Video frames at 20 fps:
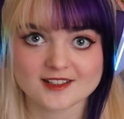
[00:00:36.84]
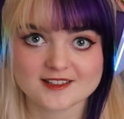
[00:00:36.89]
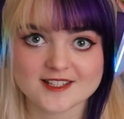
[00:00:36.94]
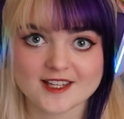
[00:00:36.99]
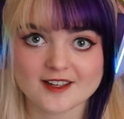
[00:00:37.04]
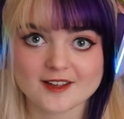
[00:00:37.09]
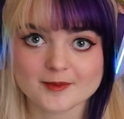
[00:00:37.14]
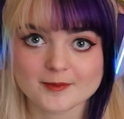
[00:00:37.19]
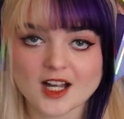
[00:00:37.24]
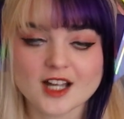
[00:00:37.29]

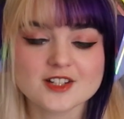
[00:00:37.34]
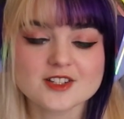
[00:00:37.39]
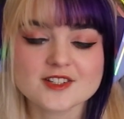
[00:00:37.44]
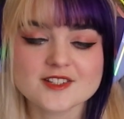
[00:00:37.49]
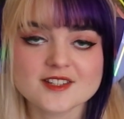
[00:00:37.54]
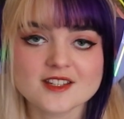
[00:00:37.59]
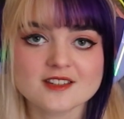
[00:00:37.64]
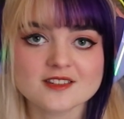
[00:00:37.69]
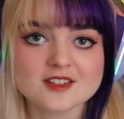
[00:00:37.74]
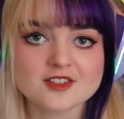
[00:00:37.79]
type. I
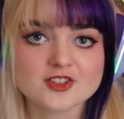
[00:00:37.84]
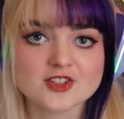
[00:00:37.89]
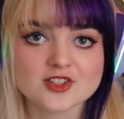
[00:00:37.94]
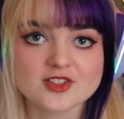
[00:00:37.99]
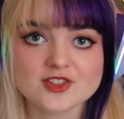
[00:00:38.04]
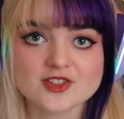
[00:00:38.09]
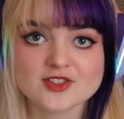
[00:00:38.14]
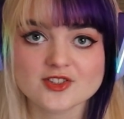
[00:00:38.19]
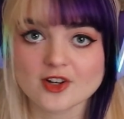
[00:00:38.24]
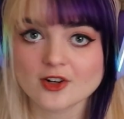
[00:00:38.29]
just think that
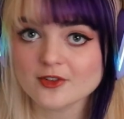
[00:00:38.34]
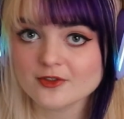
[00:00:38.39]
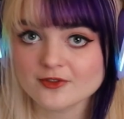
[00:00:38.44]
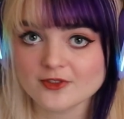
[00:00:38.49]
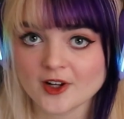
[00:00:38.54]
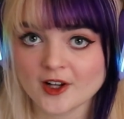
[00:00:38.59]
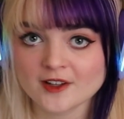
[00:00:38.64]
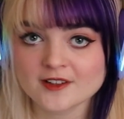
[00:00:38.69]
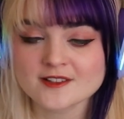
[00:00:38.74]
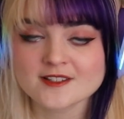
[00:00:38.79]
she's so
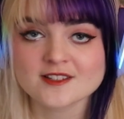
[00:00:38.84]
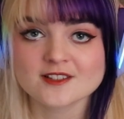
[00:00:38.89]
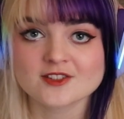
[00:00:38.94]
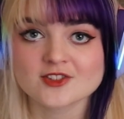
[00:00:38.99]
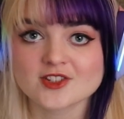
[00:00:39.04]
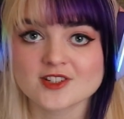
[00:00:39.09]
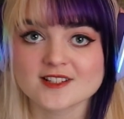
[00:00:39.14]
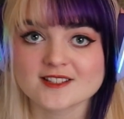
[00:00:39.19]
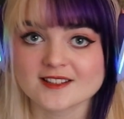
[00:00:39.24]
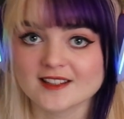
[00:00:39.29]
fun
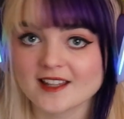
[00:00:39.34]
since she's